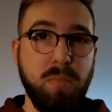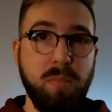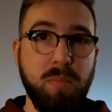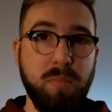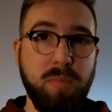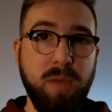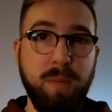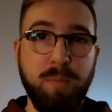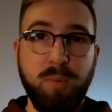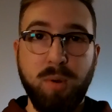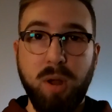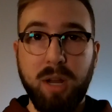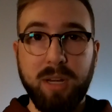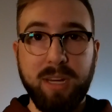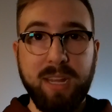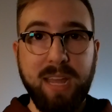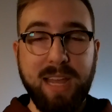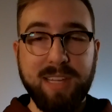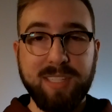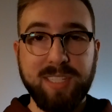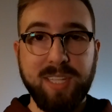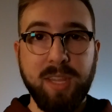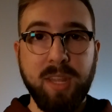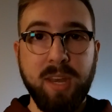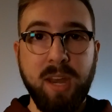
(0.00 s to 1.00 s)
they
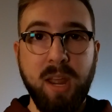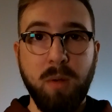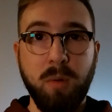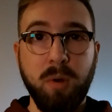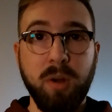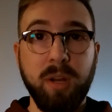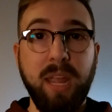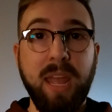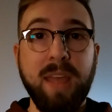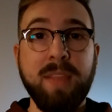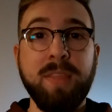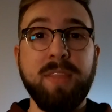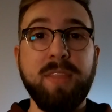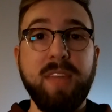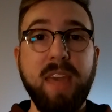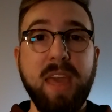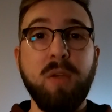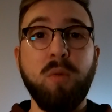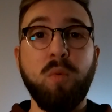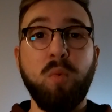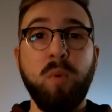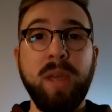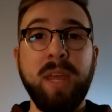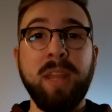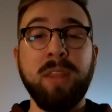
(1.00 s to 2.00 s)
broadcast to the network and
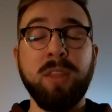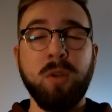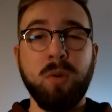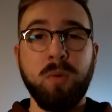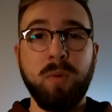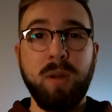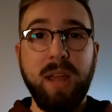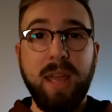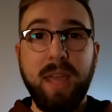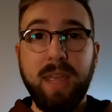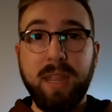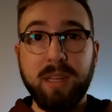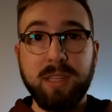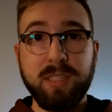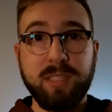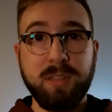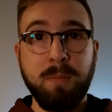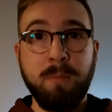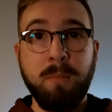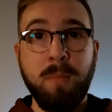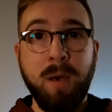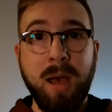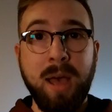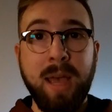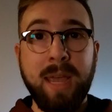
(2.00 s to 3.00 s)
they win the right to
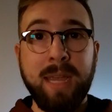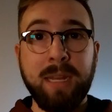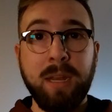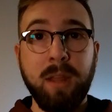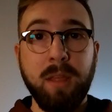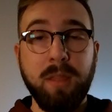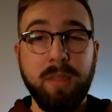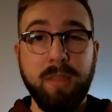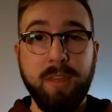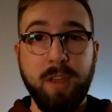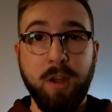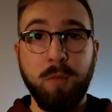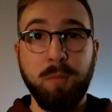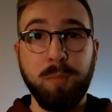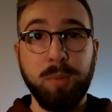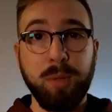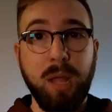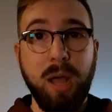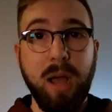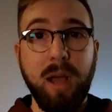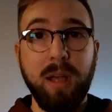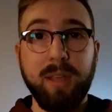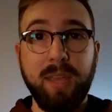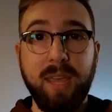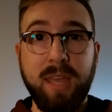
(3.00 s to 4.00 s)
mine their
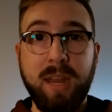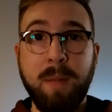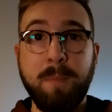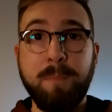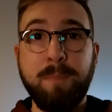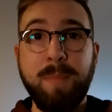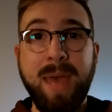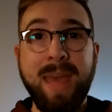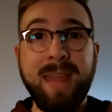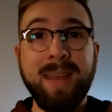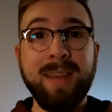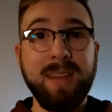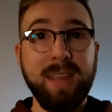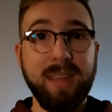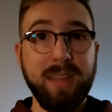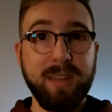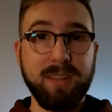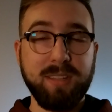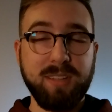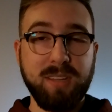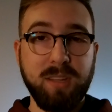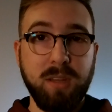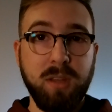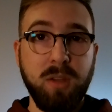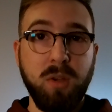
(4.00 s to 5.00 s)
block and append
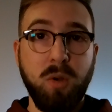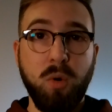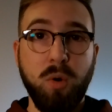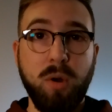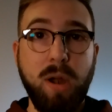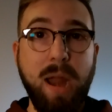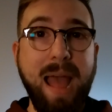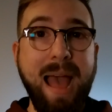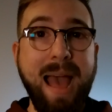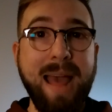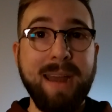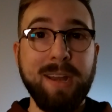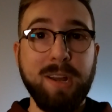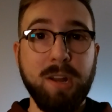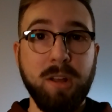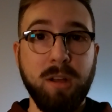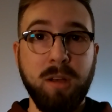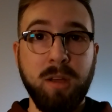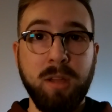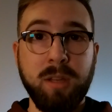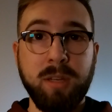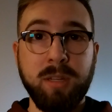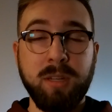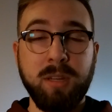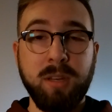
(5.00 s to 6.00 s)
it or add it
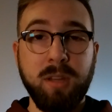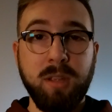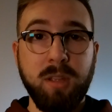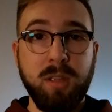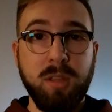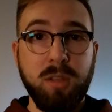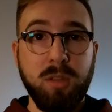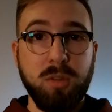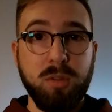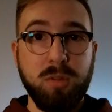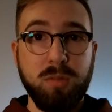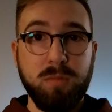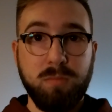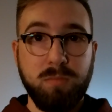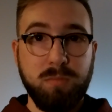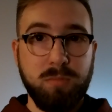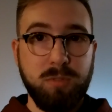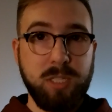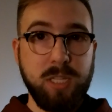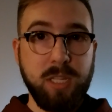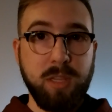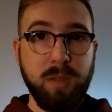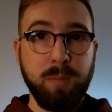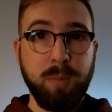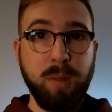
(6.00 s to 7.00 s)
on
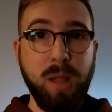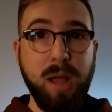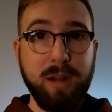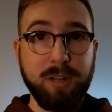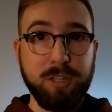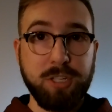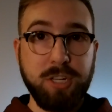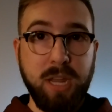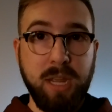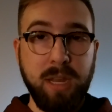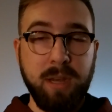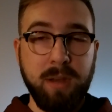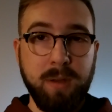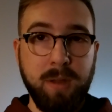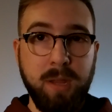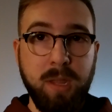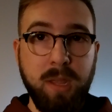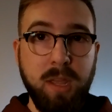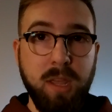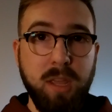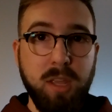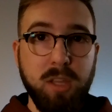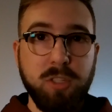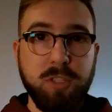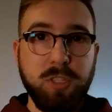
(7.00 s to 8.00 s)
to the blockchain.
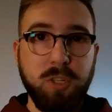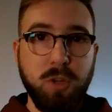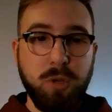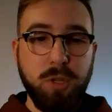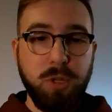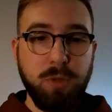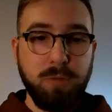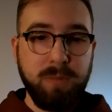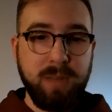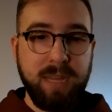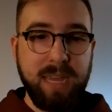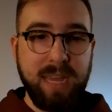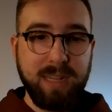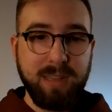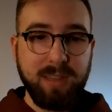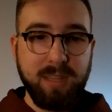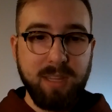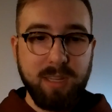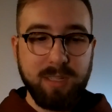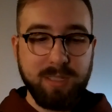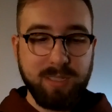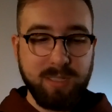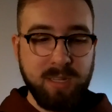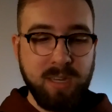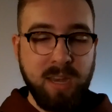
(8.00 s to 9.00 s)
So you get
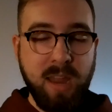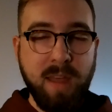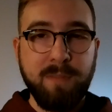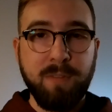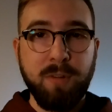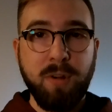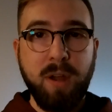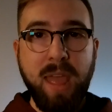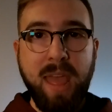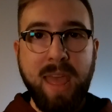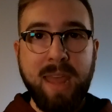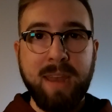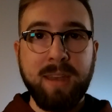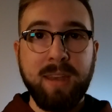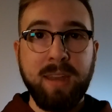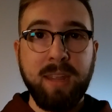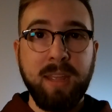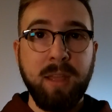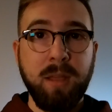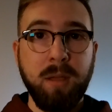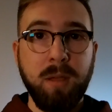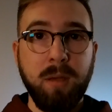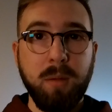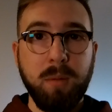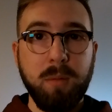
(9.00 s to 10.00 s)
this
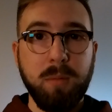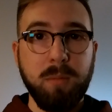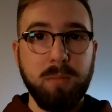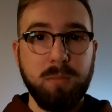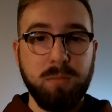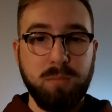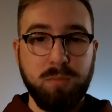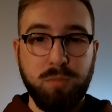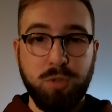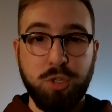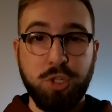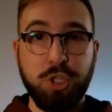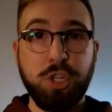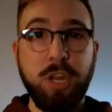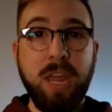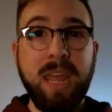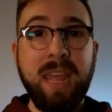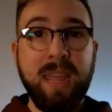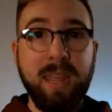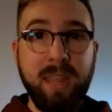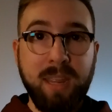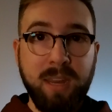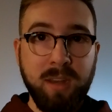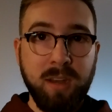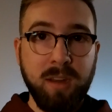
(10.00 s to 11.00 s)
never-ending
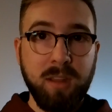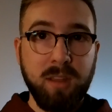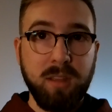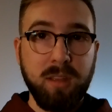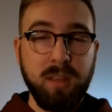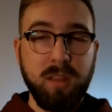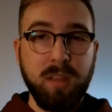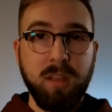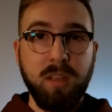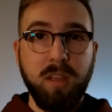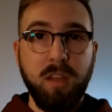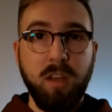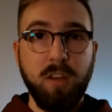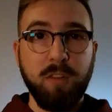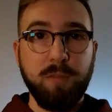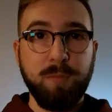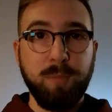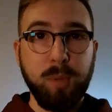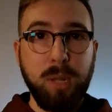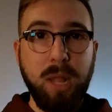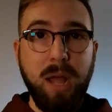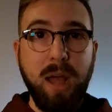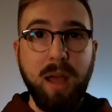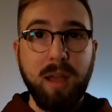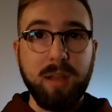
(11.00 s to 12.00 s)
chain of
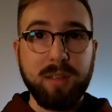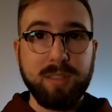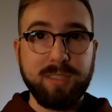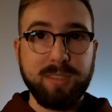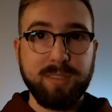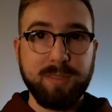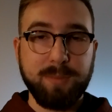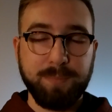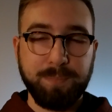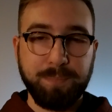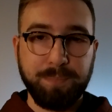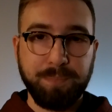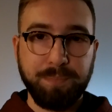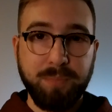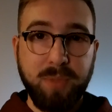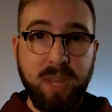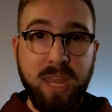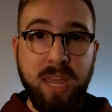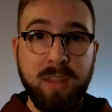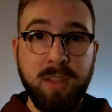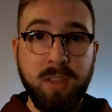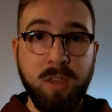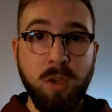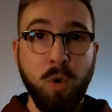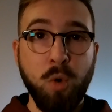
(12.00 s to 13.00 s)
blocks.
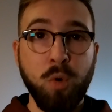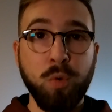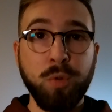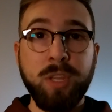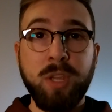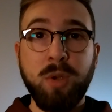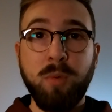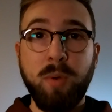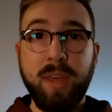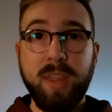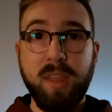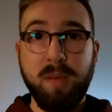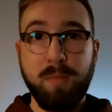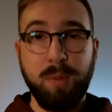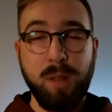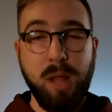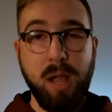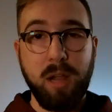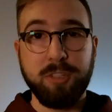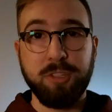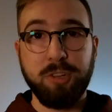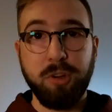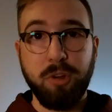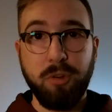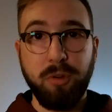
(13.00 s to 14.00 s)
And the only way that
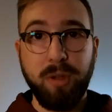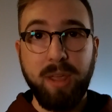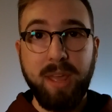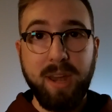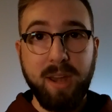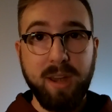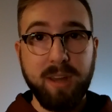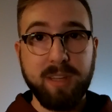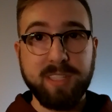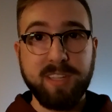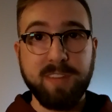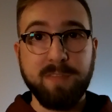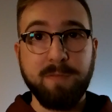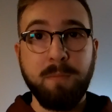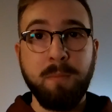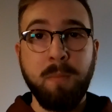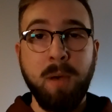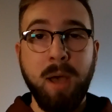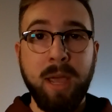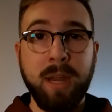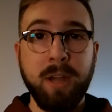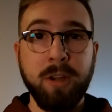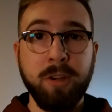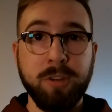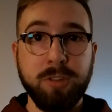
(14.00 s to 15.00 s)
blocks are created is if
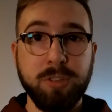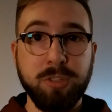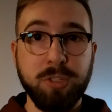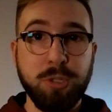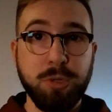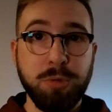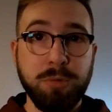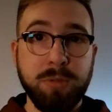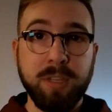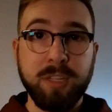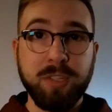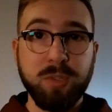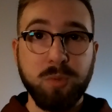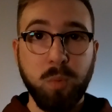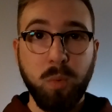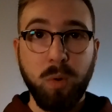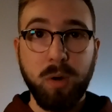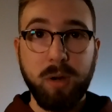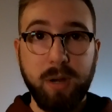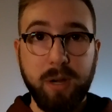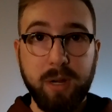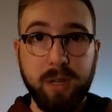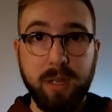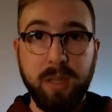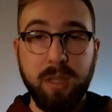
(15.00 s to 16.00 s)
miners do this
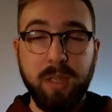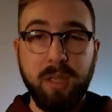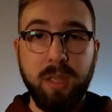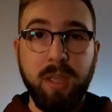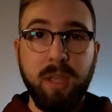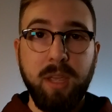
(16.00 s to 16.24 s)
work.